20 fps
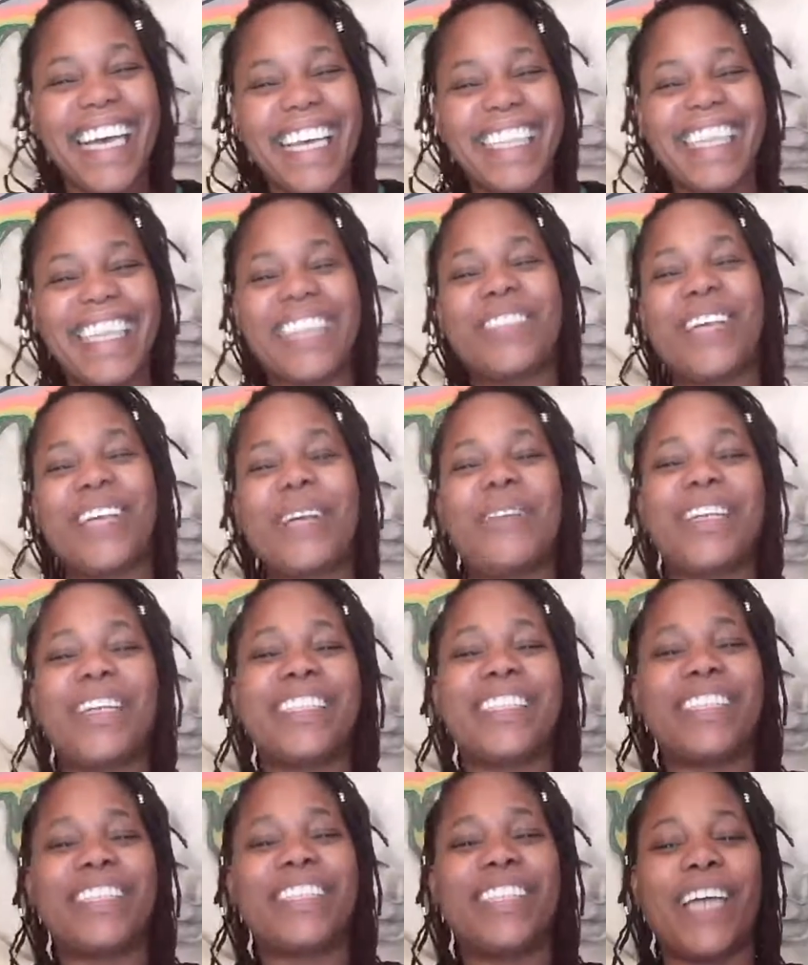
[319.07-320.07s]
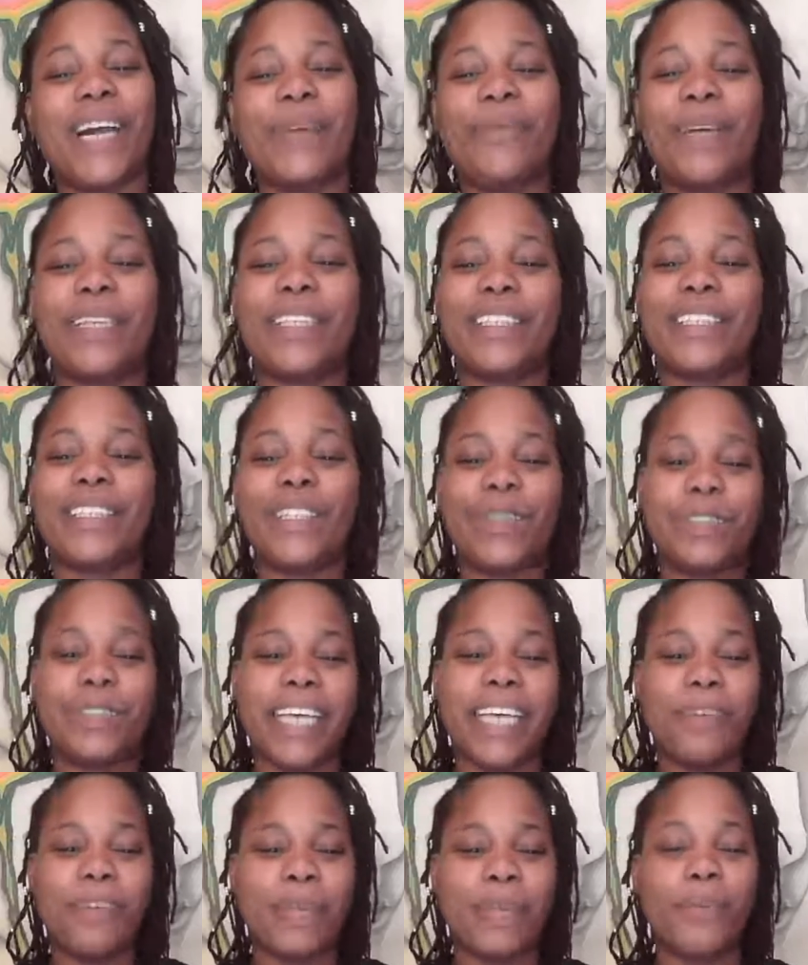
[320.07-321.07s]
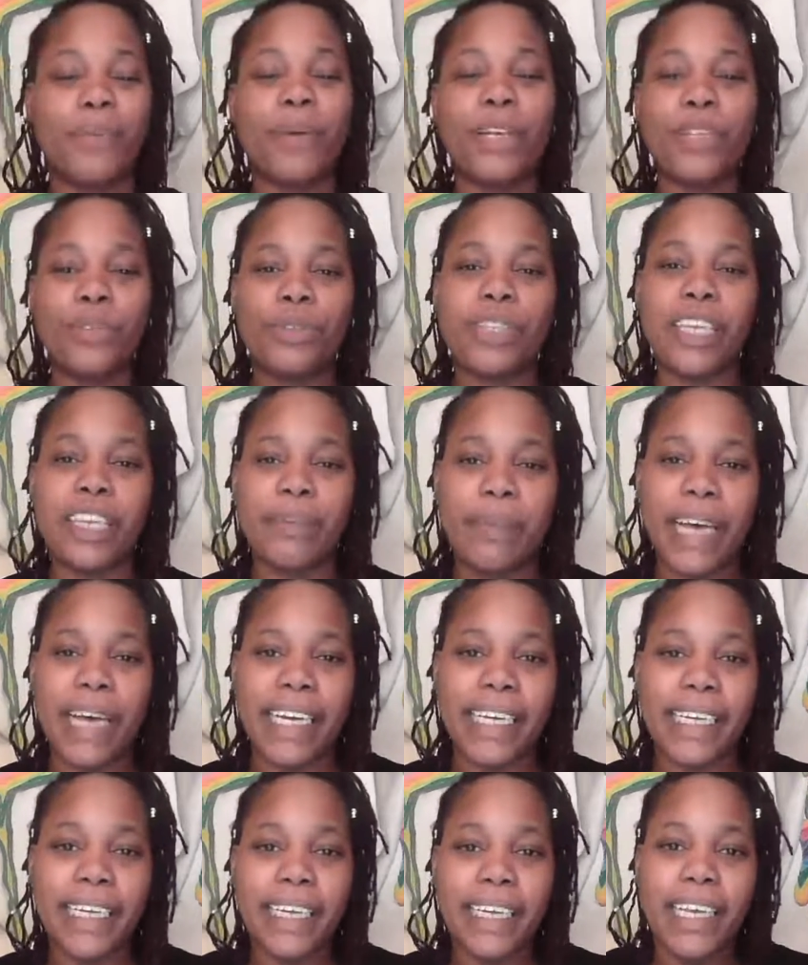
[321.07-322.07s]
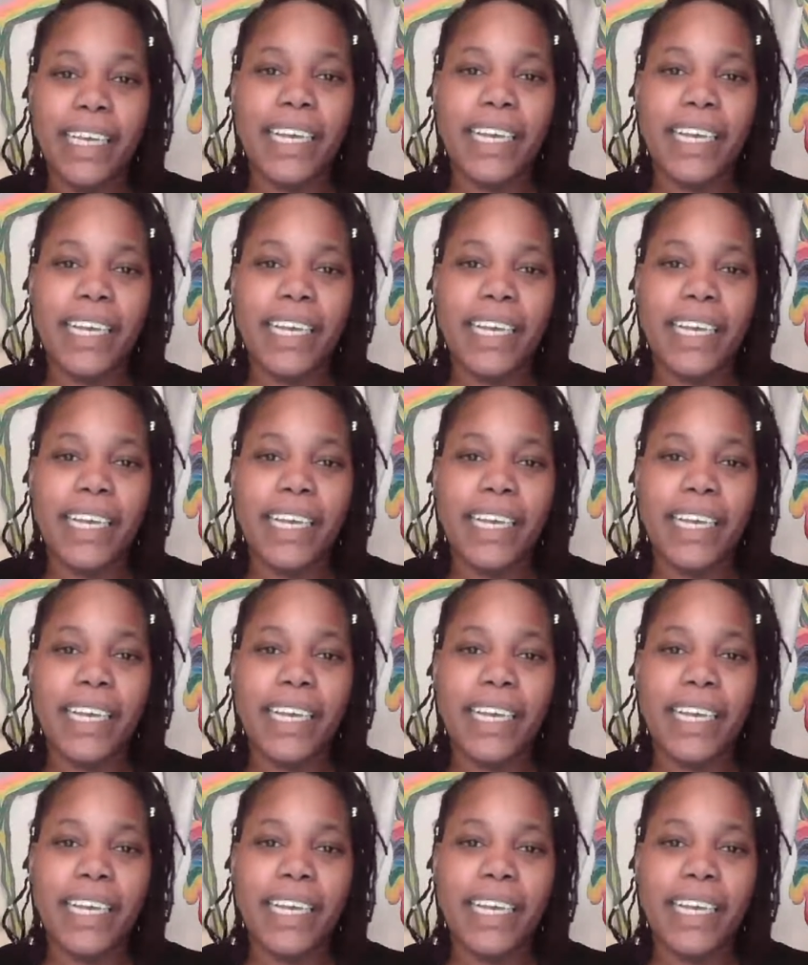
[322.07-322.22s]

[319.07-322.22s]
that's what I wanted to start with. So tell me what you think about it.